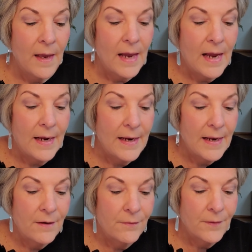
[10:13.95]
I
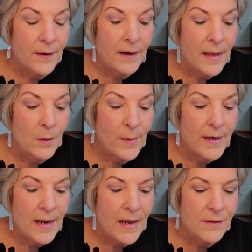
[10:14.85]
have, Alouette
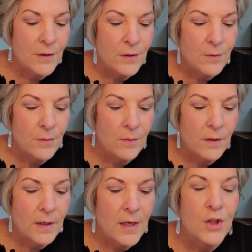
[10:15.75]
has a new
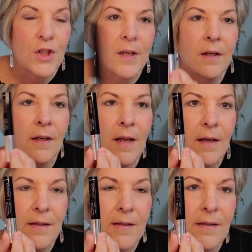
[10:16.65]
Lush and
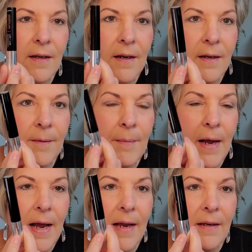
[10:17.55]
Luxe
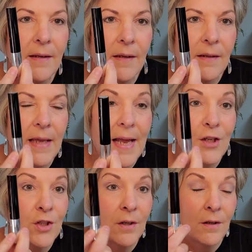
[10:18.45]

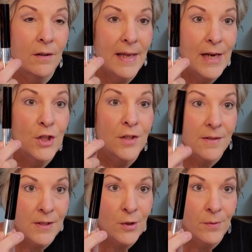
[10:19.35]
lash
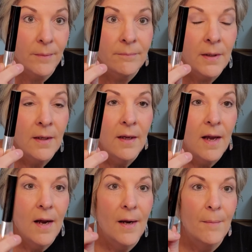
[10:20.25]
serum
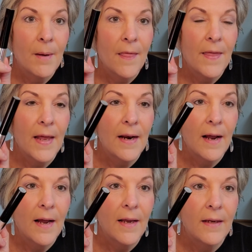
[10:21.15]
that
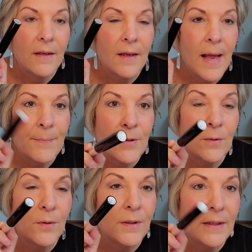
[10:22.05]
I
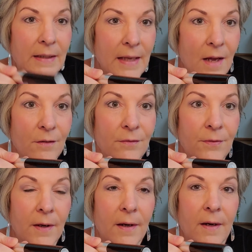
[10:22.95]
absolutely love.
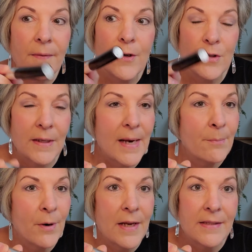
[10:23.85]
There's a lot of
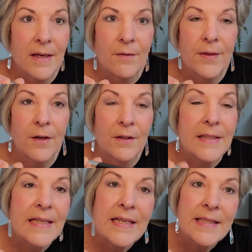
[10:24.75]
brands out there.
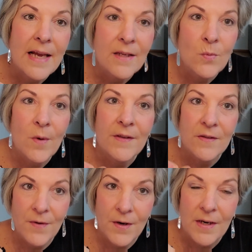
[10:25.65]
Latisse has one that's
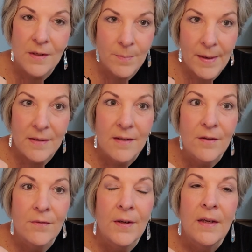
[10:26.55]
very
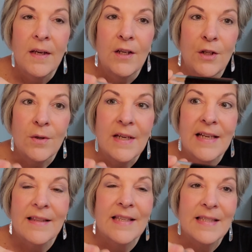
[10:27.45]
expensive. You can
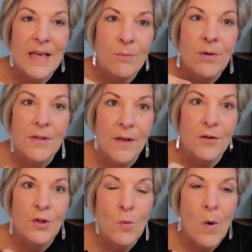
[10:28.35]
get the same
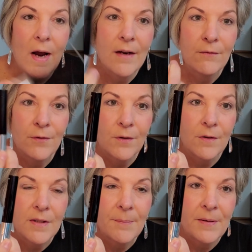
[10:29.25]
results you want for
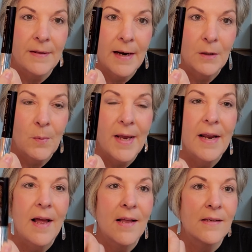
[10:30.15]
something that Alouette
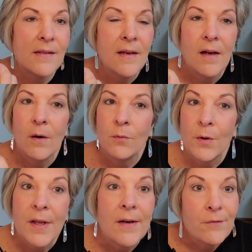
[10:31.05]
has.
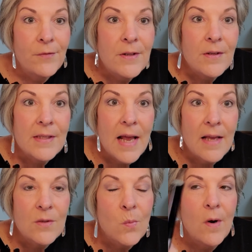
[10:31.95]
Rodin & Fields
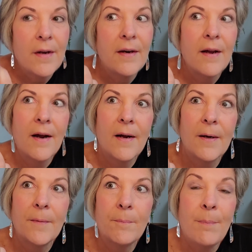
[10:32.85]
has one,
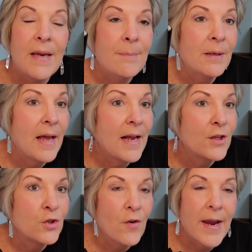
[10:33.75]
Babe
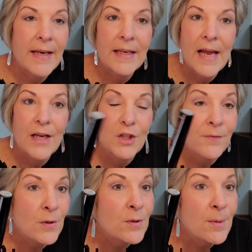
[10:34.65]
Lash, Grand Lash.
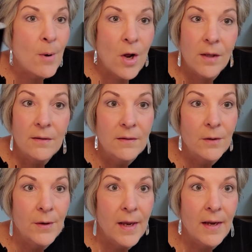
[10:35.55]
I've used them all,
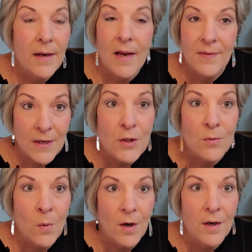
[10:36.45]
okay, and they do
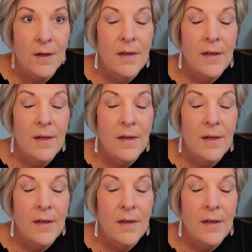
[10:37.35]
work.